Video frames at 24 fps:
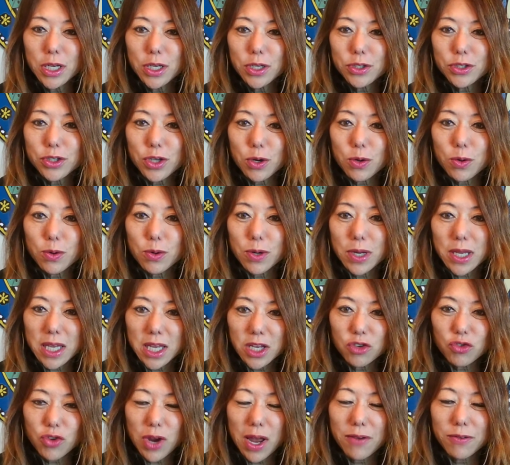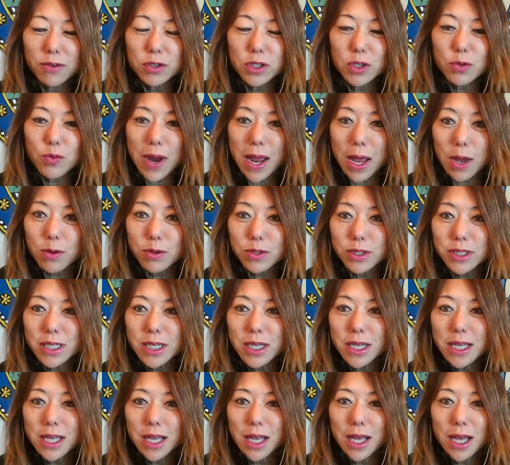so he traveled around
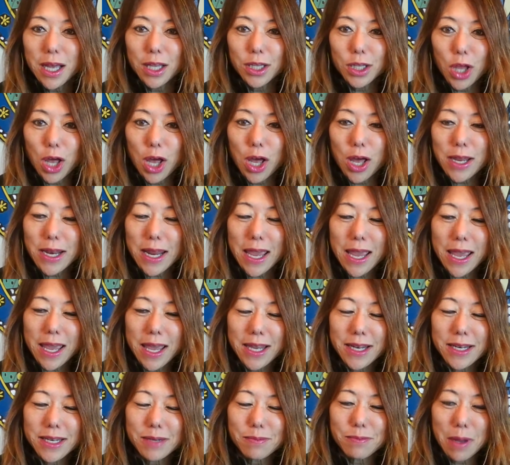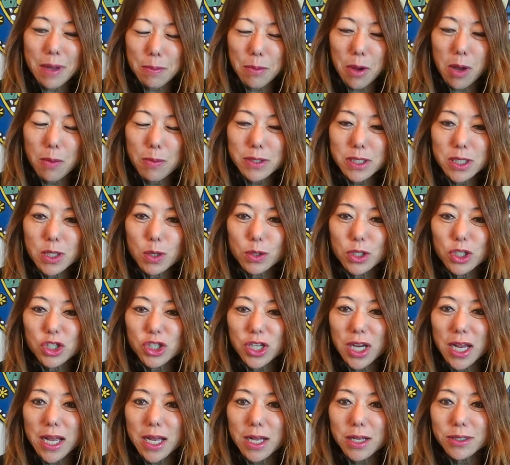a lot, and my mom was an only
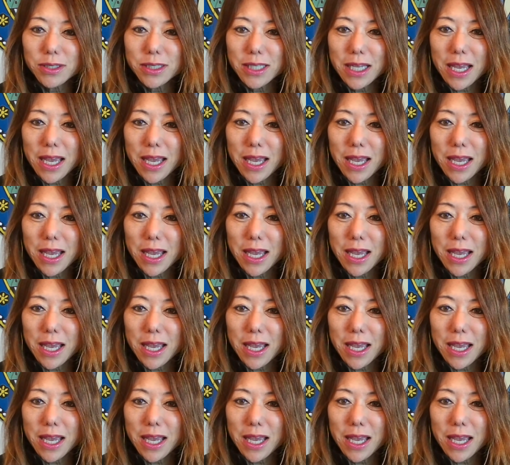child,